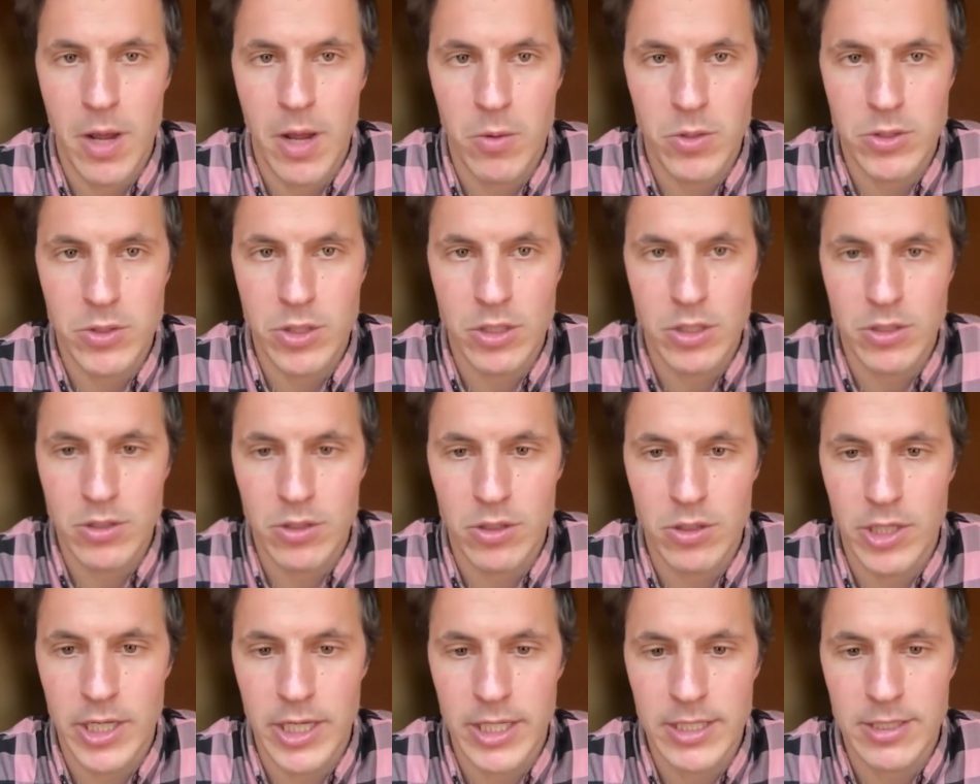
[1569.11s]
I was
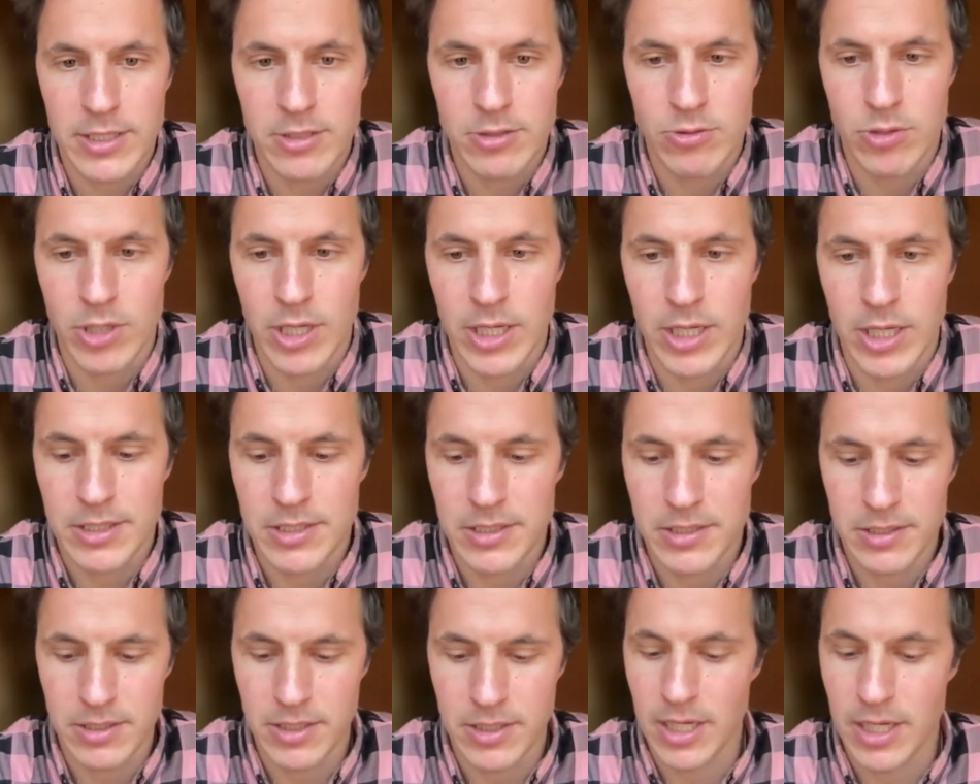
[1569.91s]
not connected to
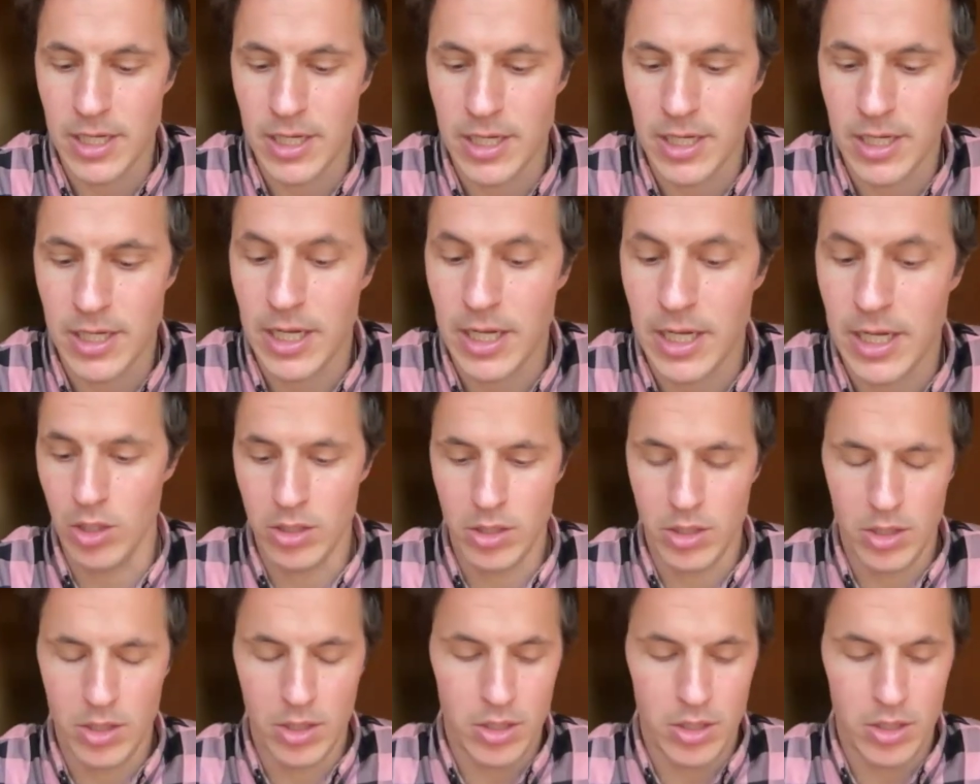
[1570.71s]
that at all.